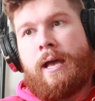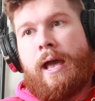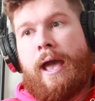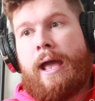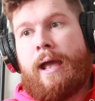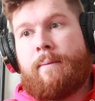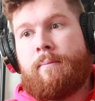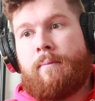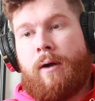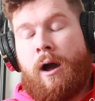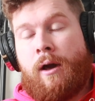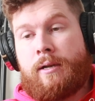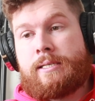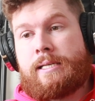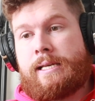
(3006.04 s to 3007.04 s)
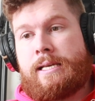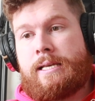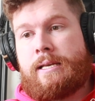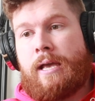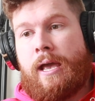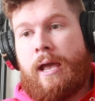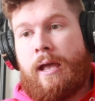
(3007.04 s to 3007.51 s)
Um,
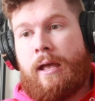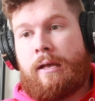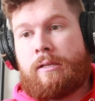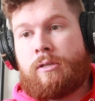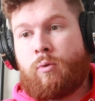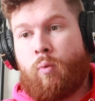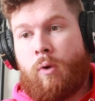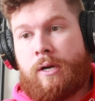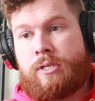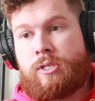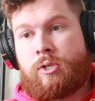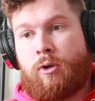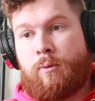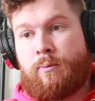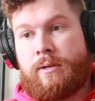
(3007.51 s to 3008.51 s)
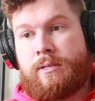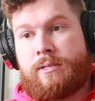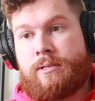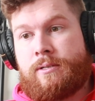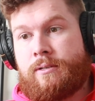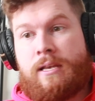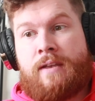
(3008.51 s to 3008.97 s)
honestly, uh, the worst
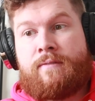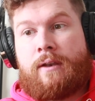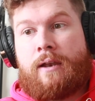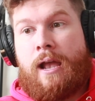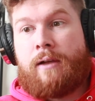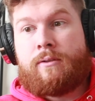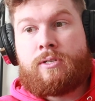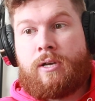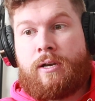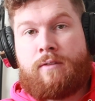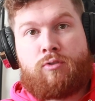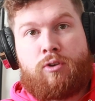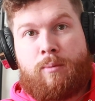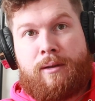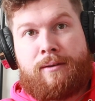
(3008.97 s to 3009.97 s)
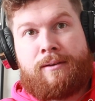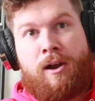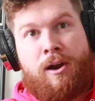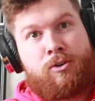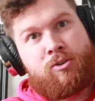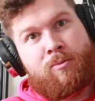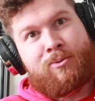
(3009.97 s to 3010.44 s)
culprits, even outside of Dublin, are
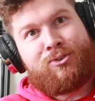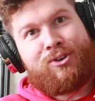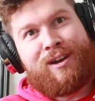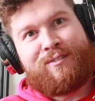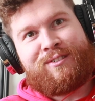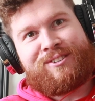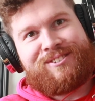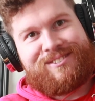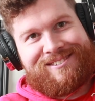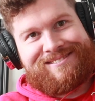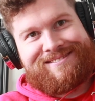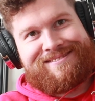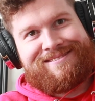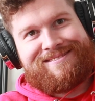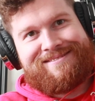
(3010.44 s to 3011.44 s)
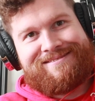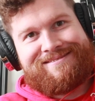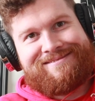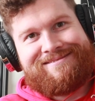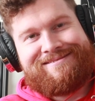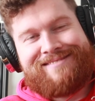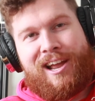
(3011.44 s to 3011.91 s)
Dublin drivers.
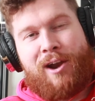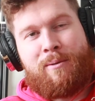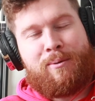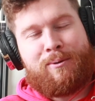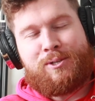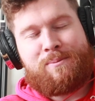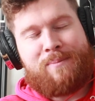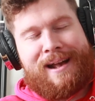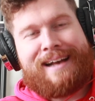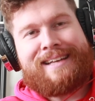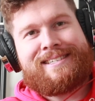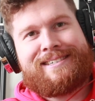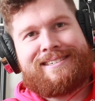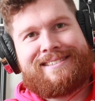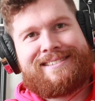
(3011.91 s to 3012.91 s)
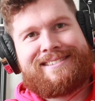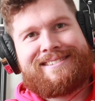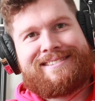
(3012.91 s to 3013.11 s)
They're a bunch of bastards.